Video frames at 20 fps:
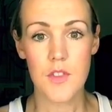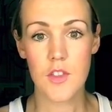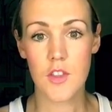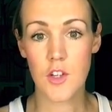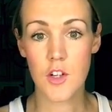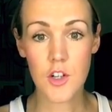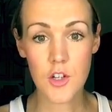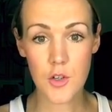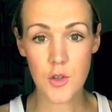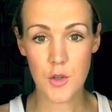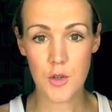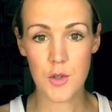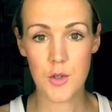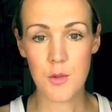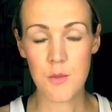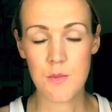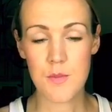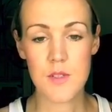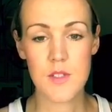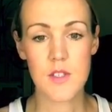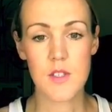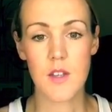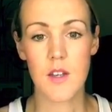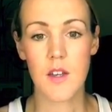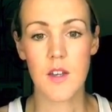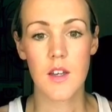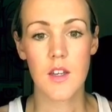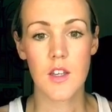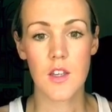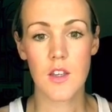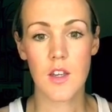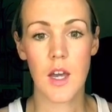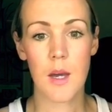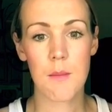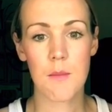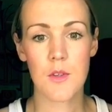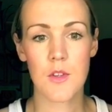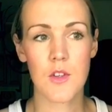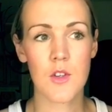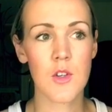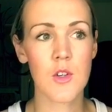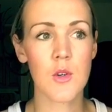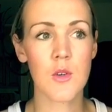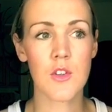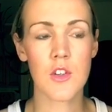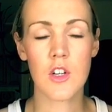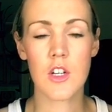your groups, they're